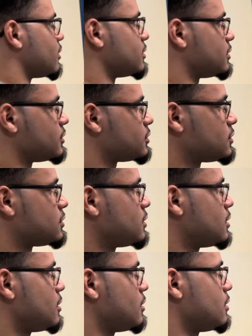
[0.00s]
at this
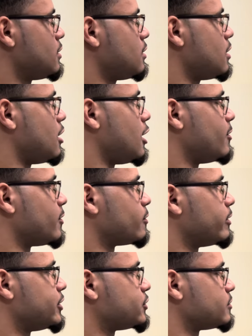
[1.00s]

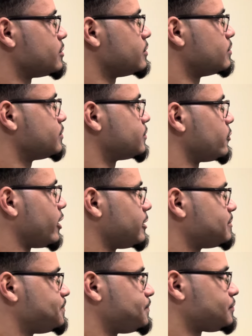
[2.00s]
equation, right?
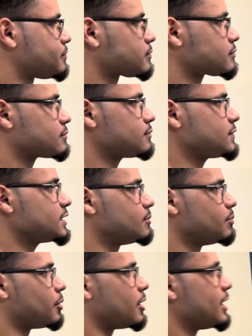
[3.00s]

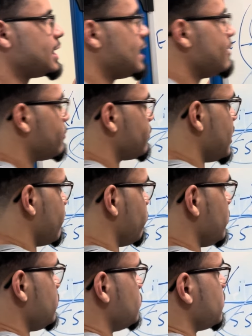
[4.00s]
But if
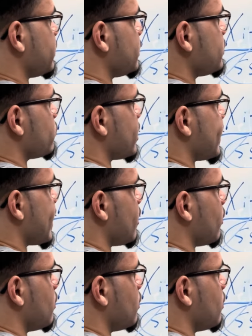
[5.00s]
we look at this right now,